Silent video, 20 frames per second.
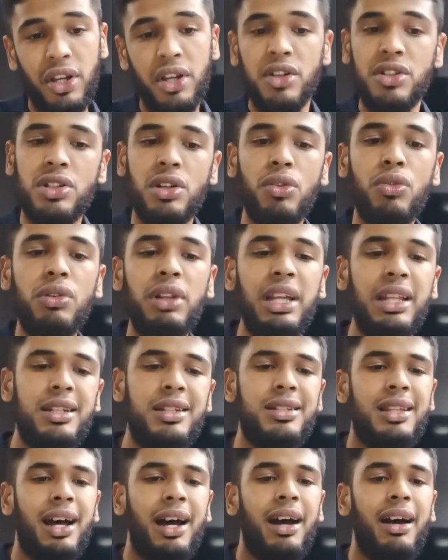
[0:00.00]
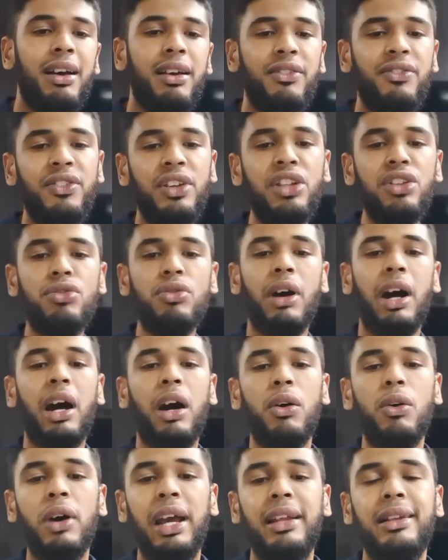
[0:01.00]
So let's dive into
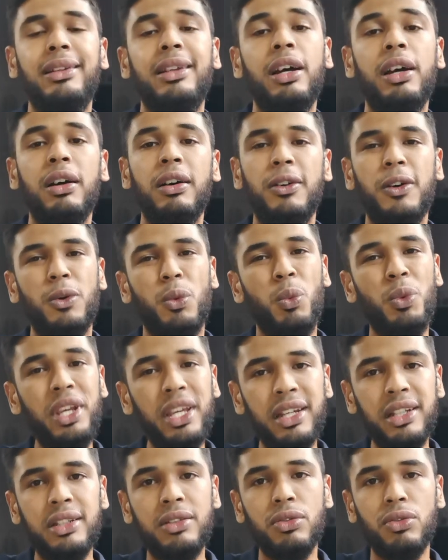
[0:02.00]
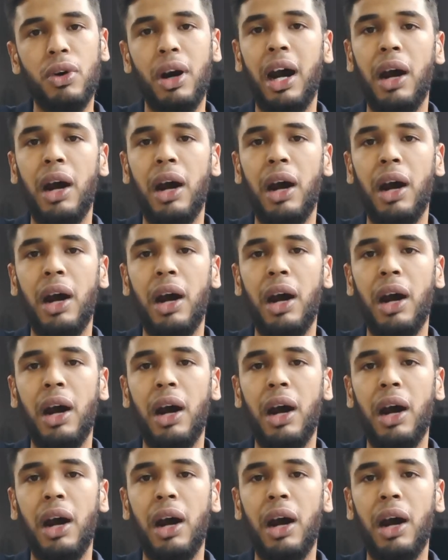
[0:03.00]
how a weird